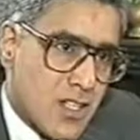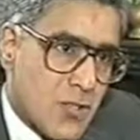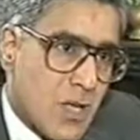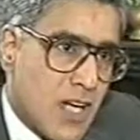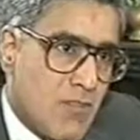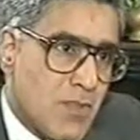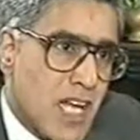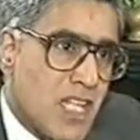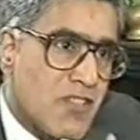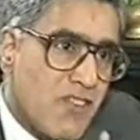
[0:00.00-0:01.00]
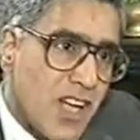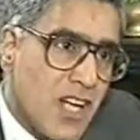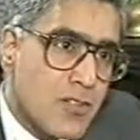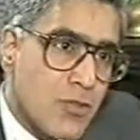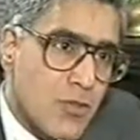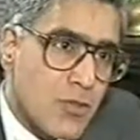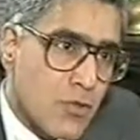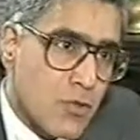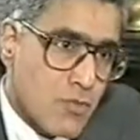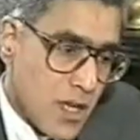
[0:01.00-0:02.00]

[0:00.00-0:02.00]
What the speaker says: that your government has failed to control